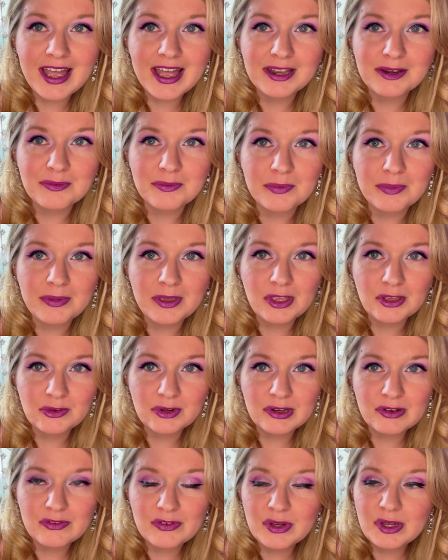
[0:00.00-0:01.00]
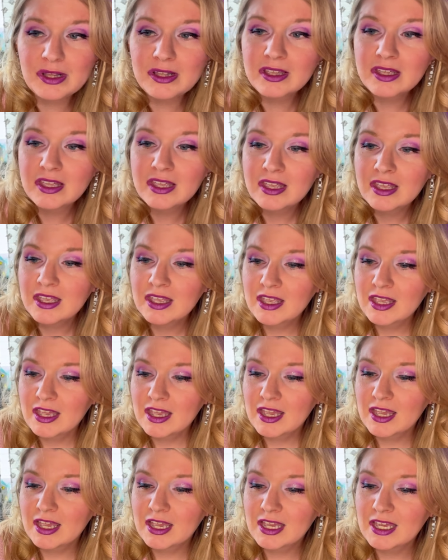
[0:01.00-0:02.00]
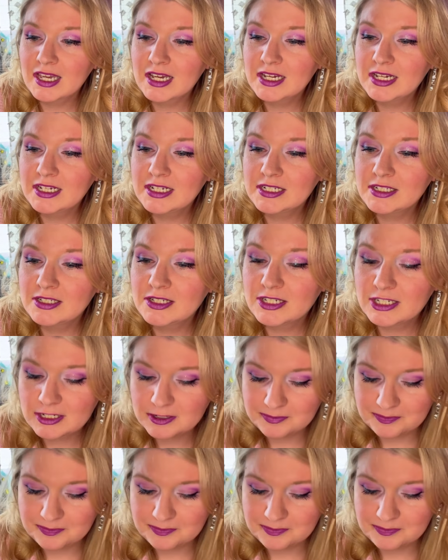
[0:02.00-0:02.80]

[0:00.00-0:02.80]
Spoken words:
and beautiful. And